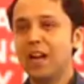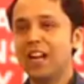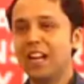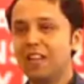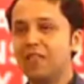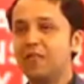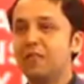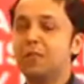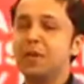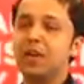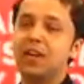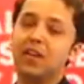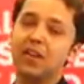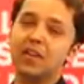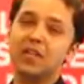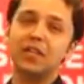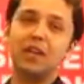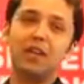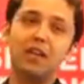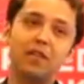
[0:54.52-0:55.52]
but live
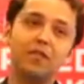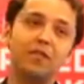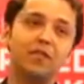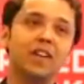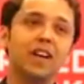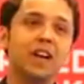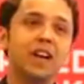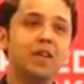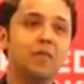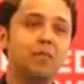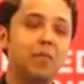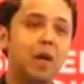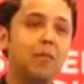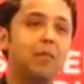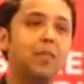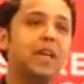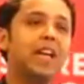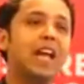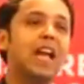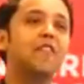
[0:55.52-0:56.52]
because of,
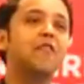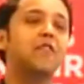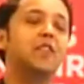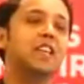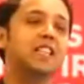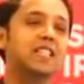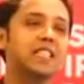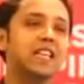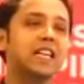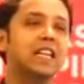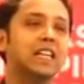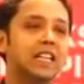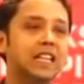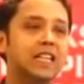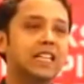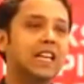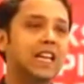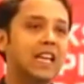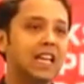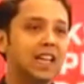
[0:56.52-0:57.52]
pumping every
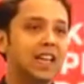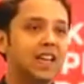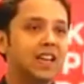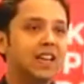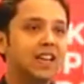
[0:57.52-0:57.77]
single day